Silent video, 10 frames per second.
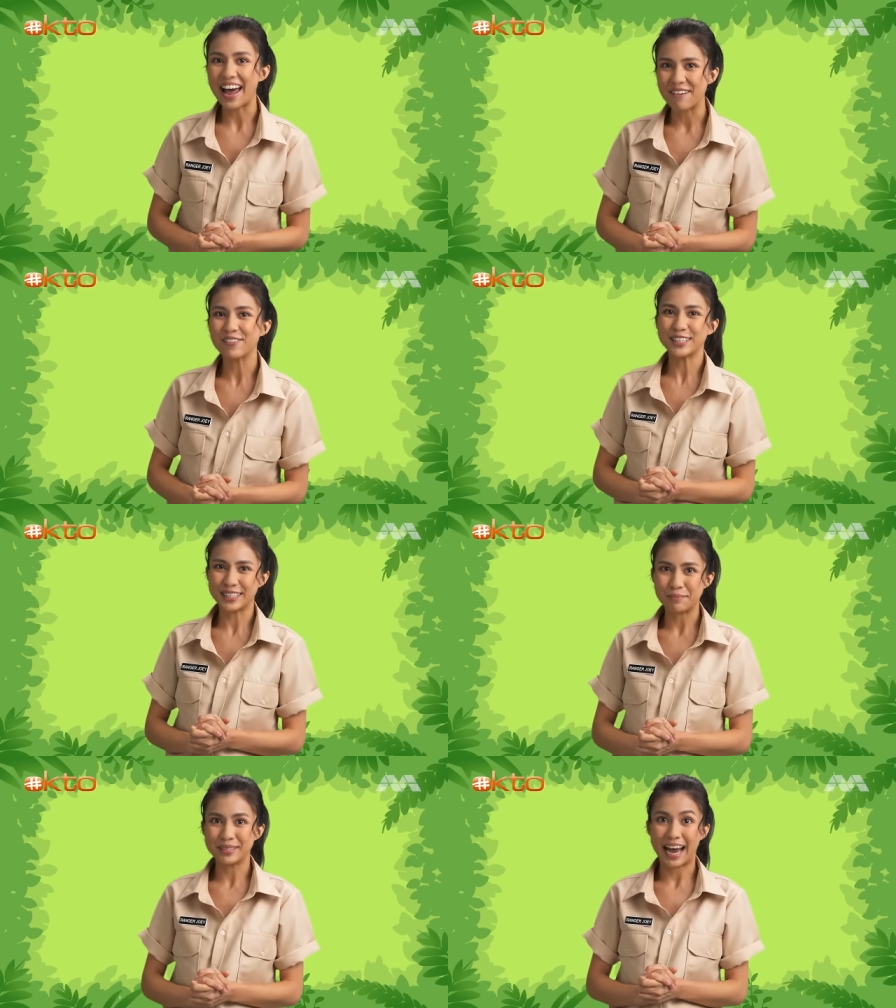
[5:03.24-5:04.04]
after
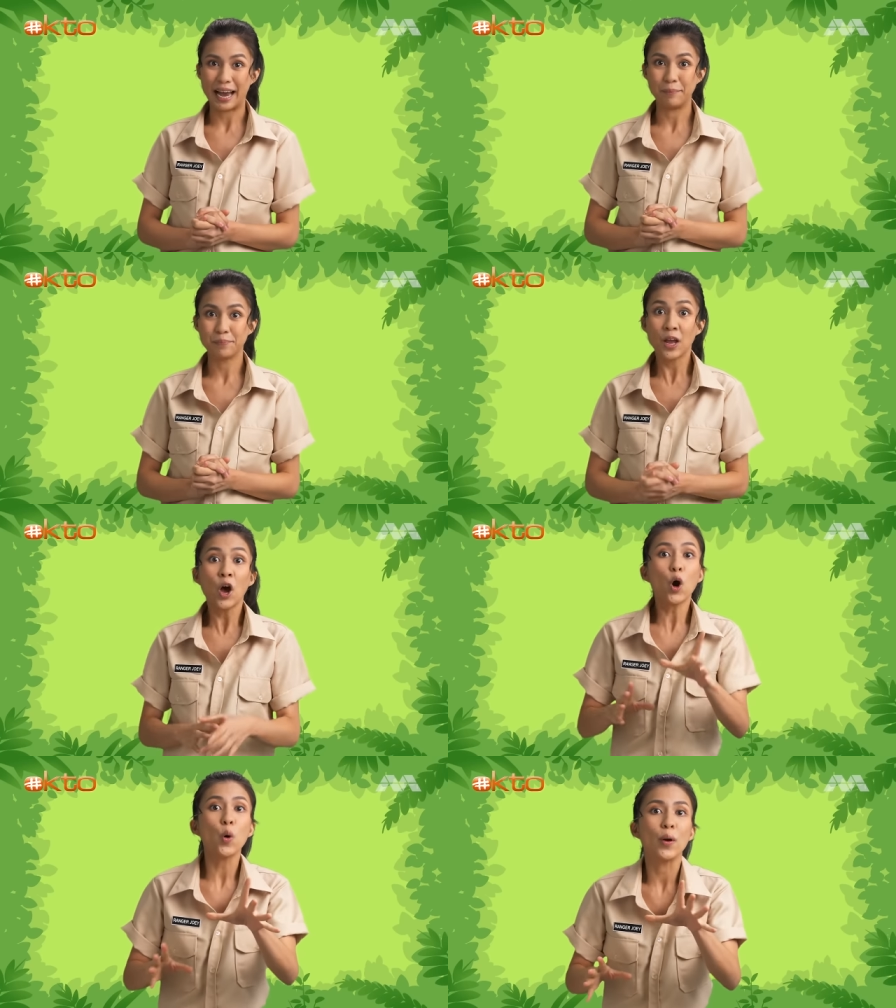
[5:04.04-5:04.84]
some time.
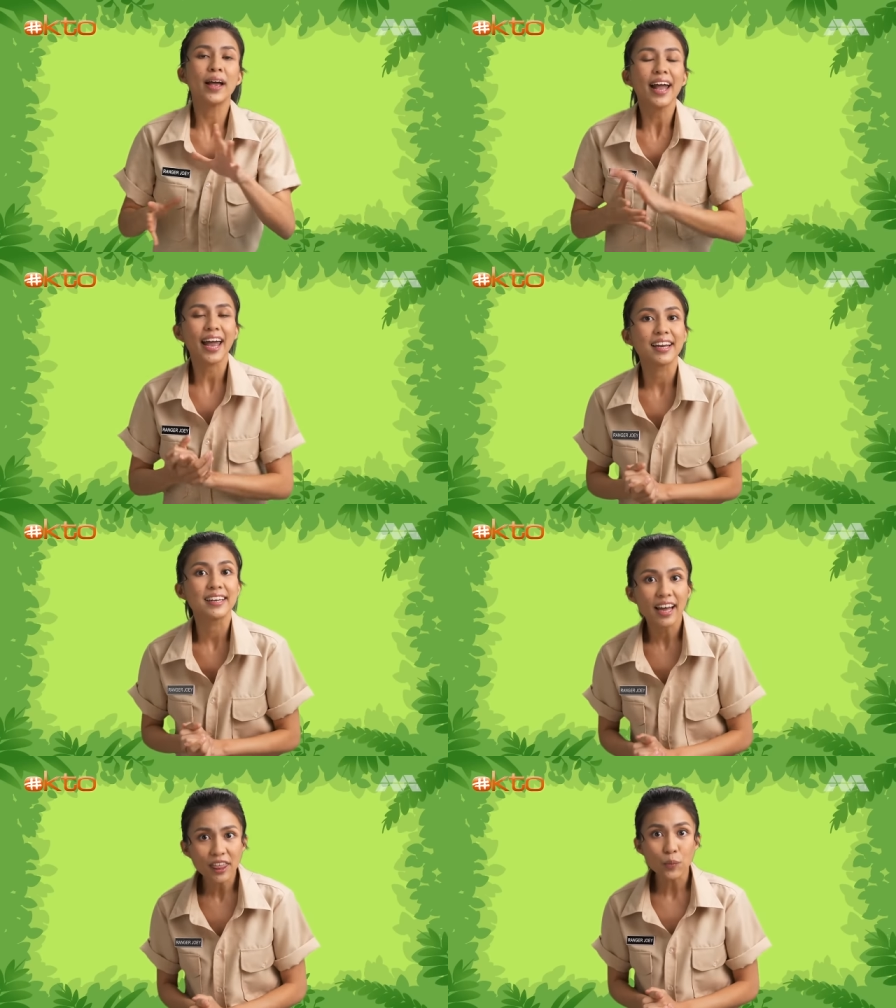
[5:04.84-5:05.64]
Oh, and
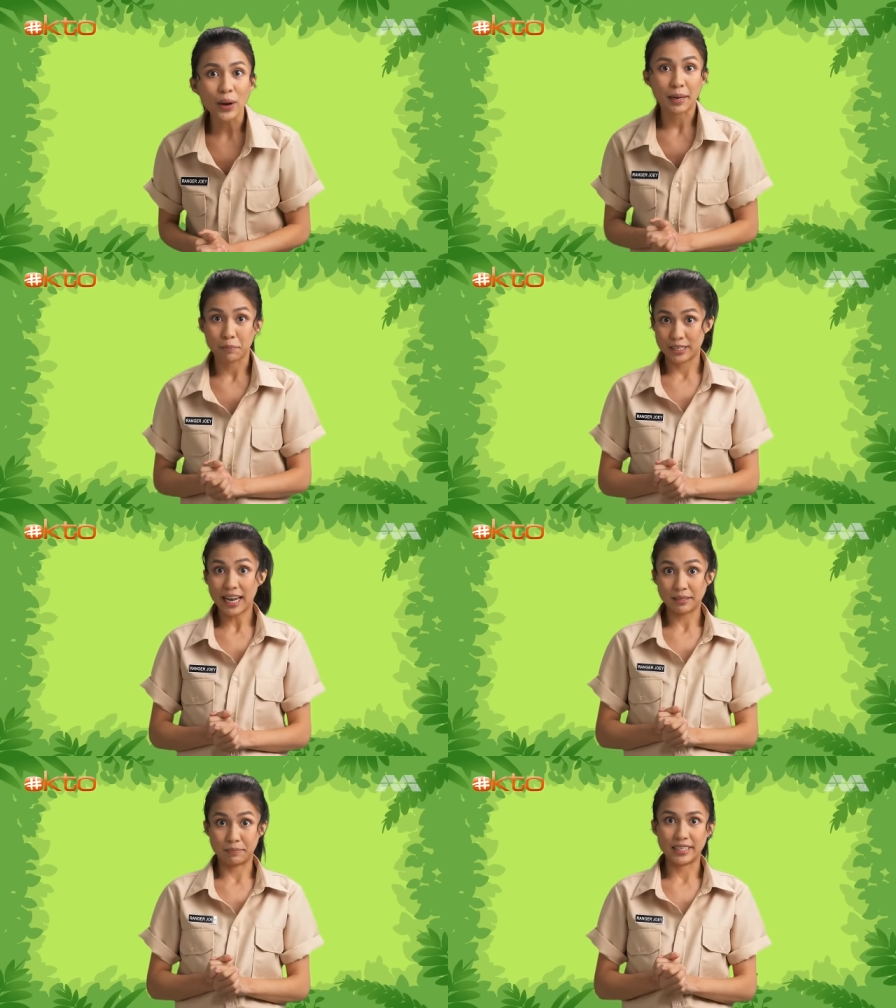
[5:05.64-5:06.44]
another way they
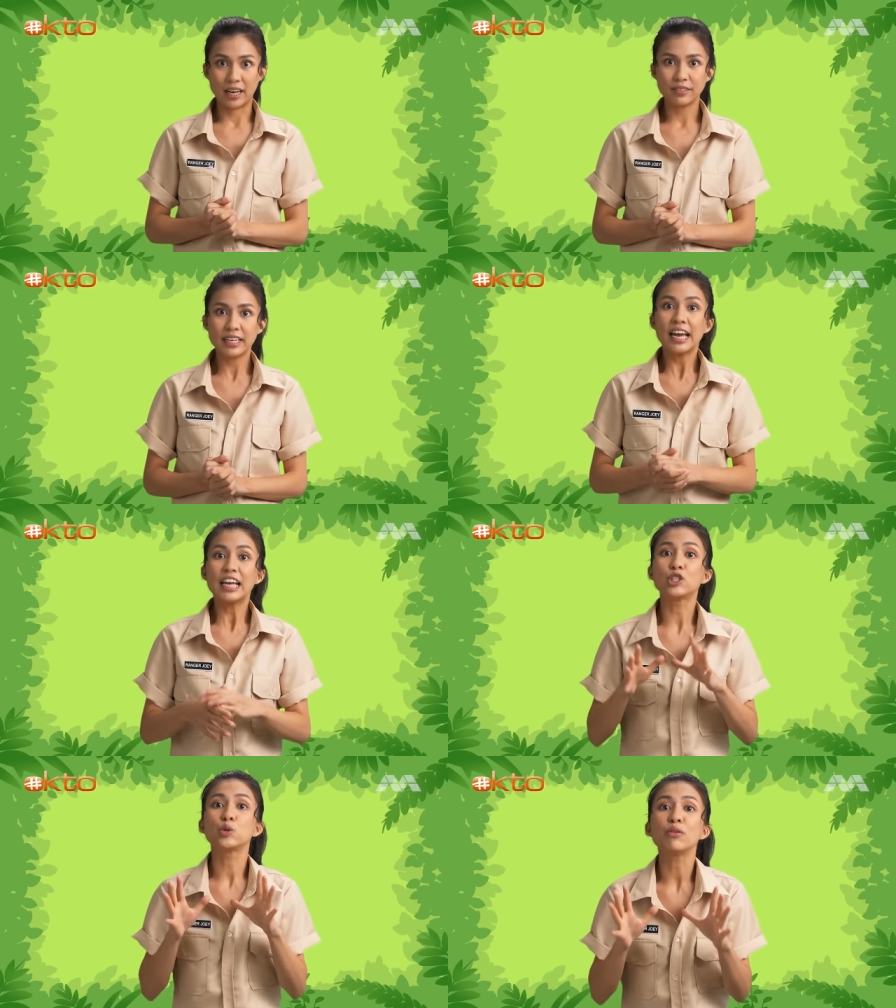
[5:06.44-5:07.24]
protect themselves
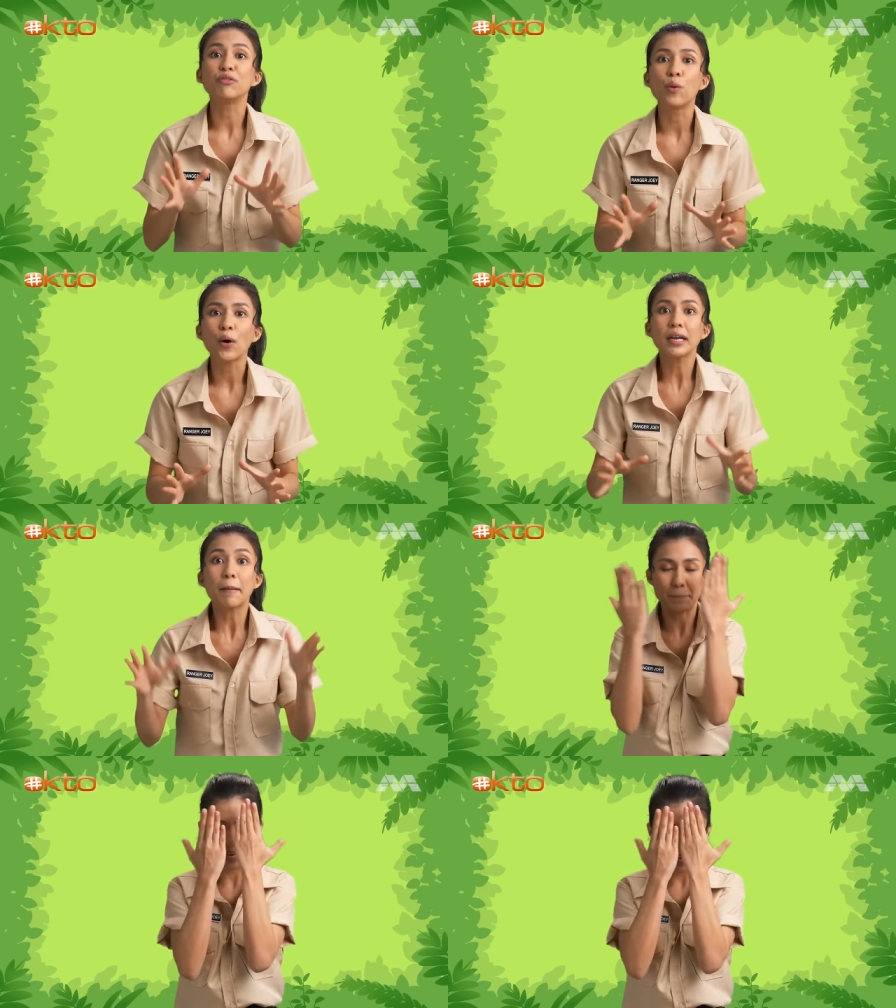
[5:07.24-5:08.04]
is to avoid
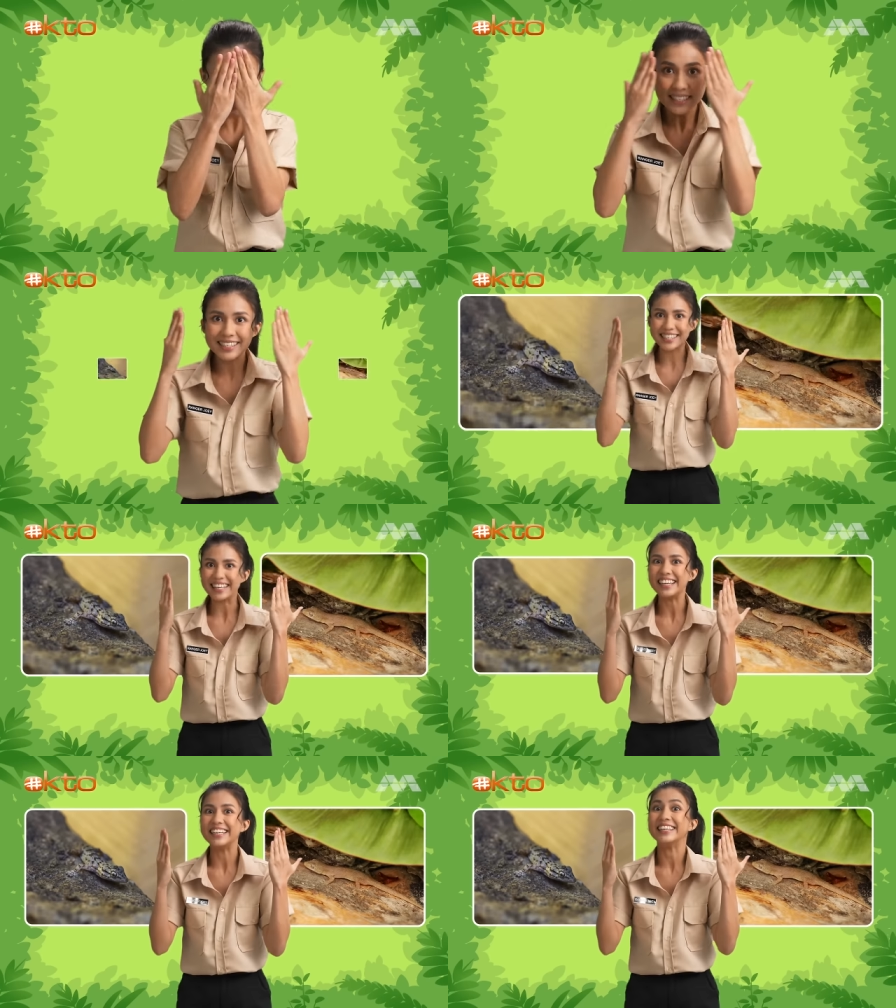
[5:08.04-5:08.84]
being
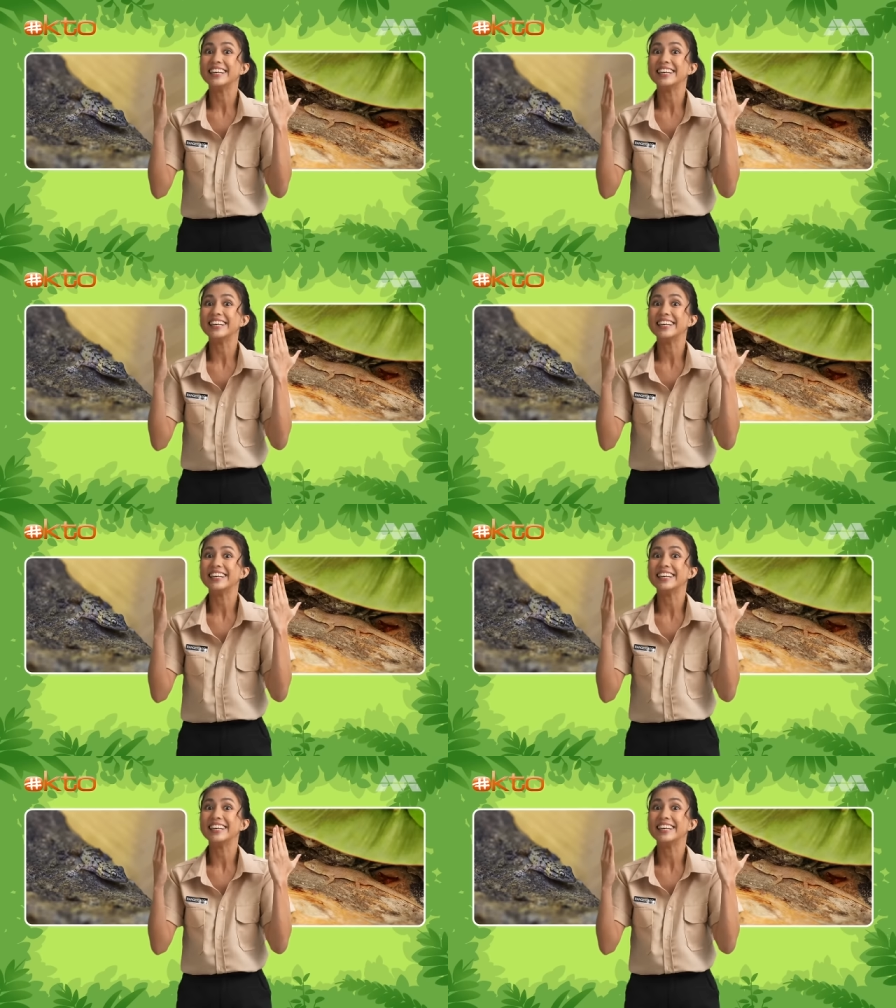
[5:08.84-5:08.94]
seen.